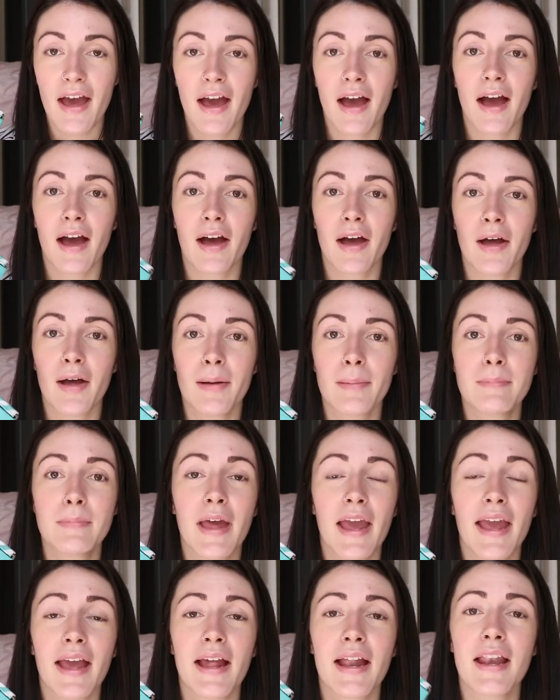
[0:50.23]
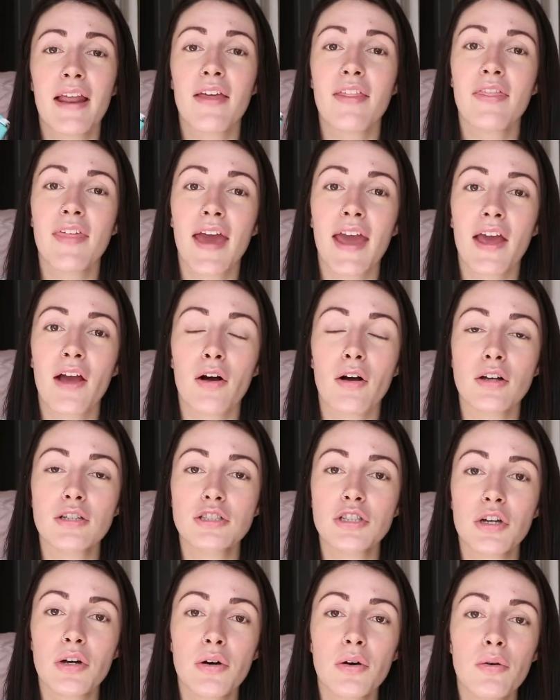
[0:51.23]
And they
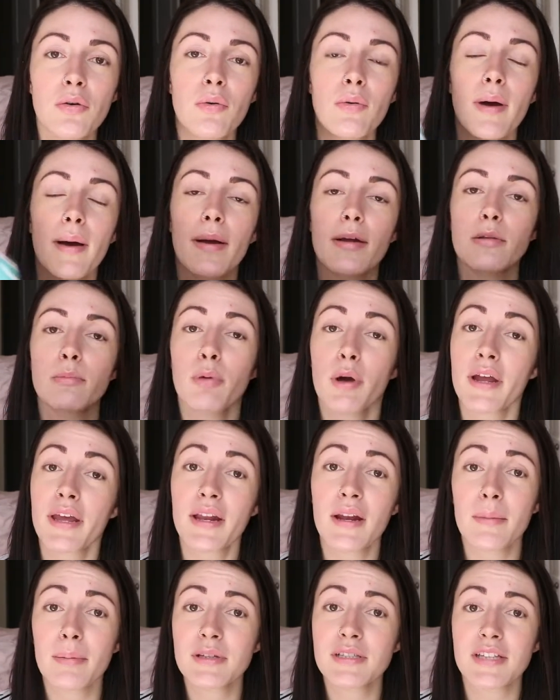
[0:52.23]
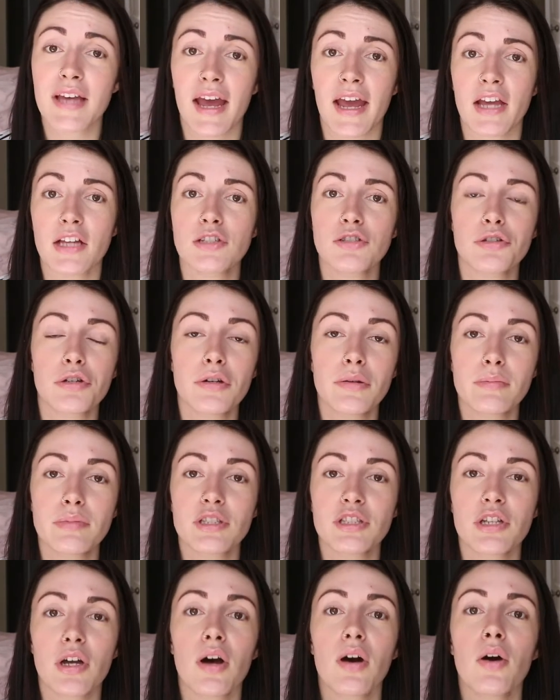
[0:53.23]
also break it up into age groups.
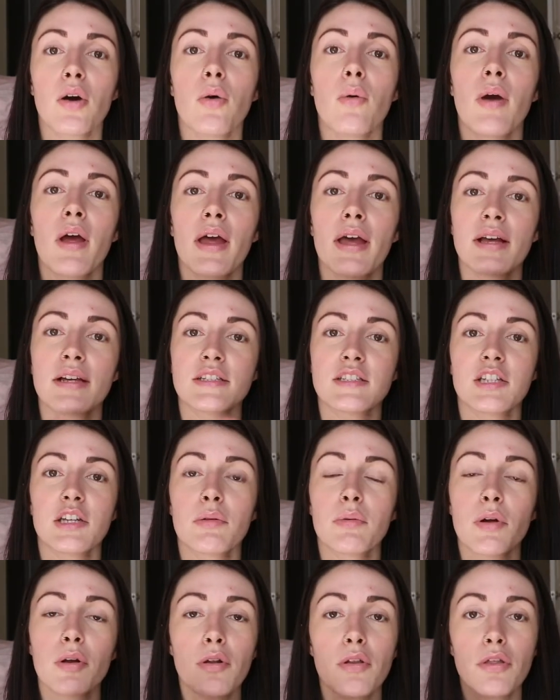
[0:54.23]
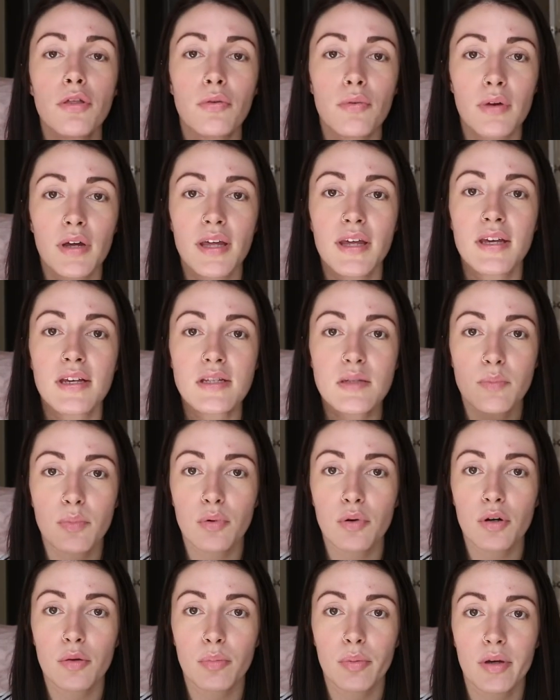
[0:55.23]
So 0 to 3 is
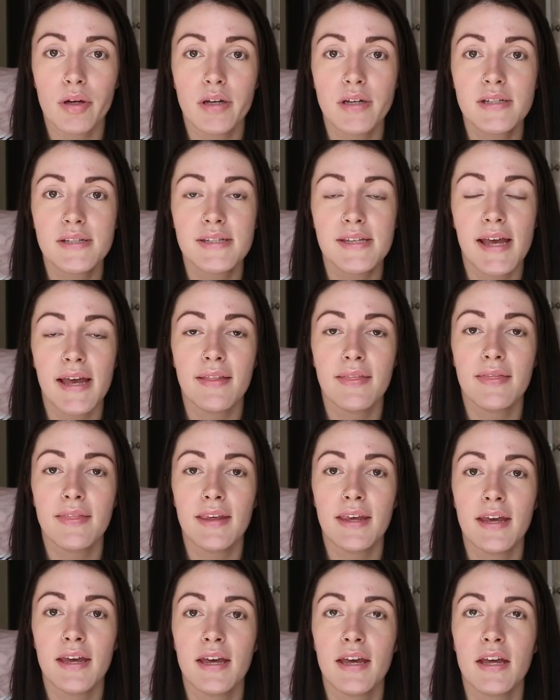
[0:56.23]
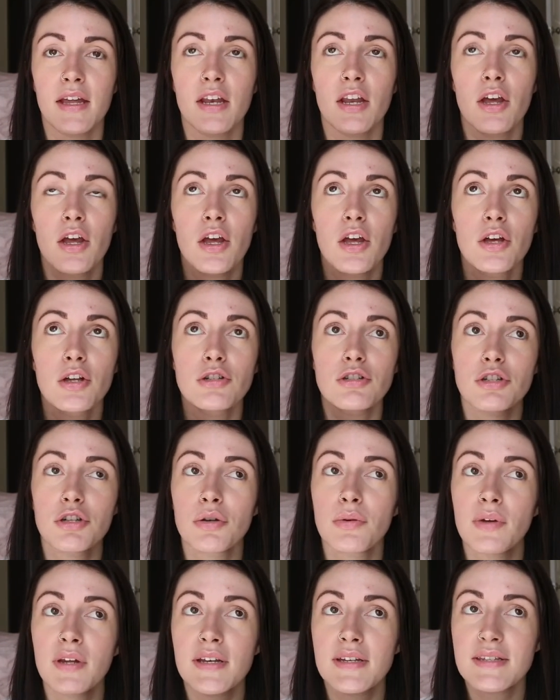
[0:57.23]
board books, and then
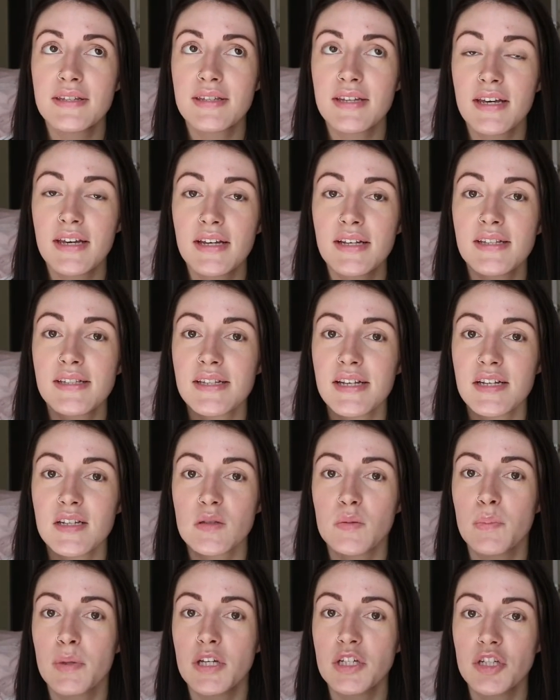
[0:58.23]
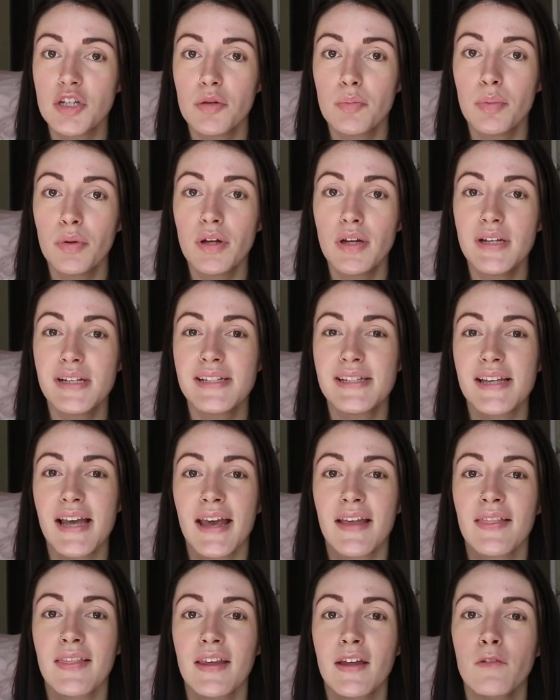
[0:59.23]
2 to 6 is picture books,
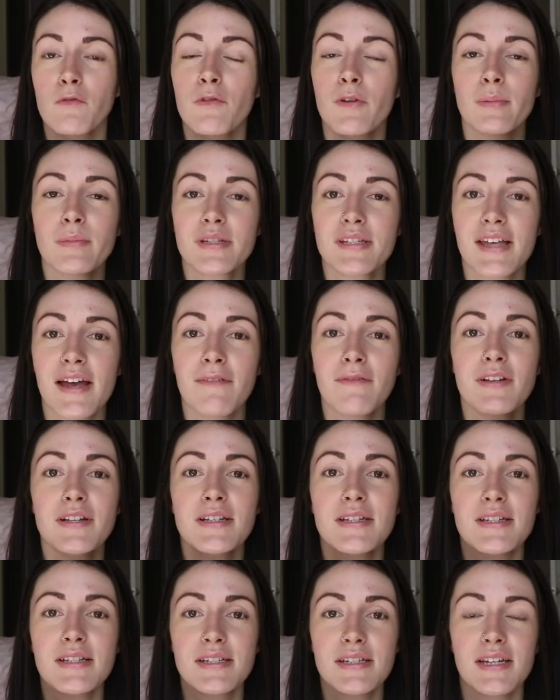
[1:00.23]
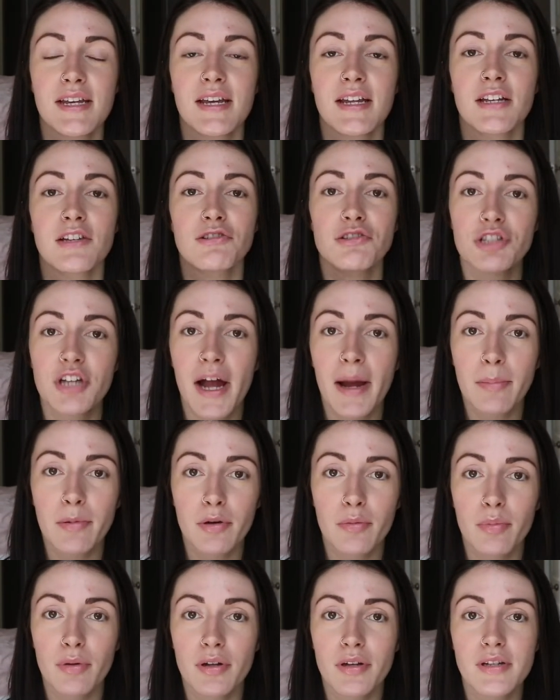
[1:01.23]
and then from 7 to 10 is
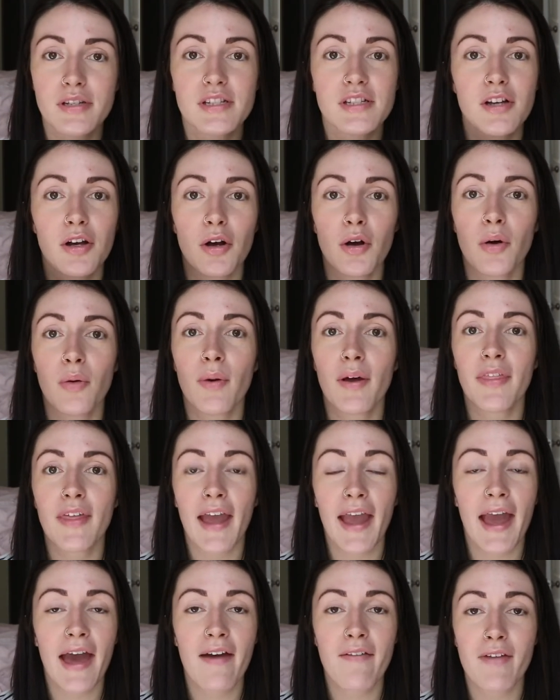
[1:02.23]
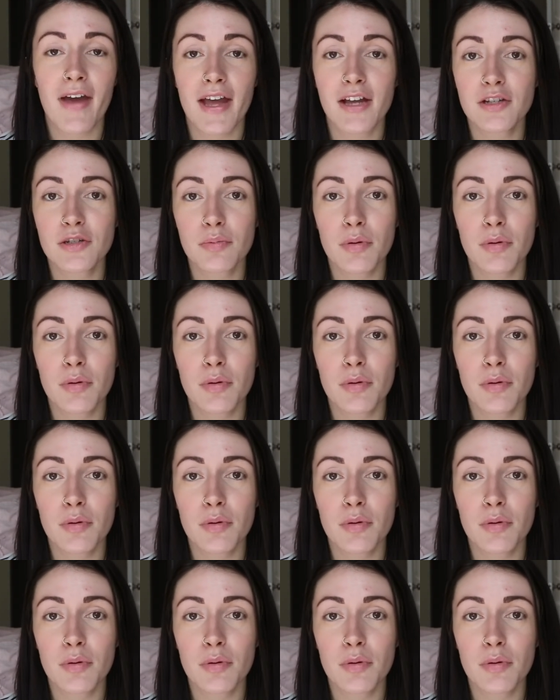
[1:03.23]
chapter books. So they have age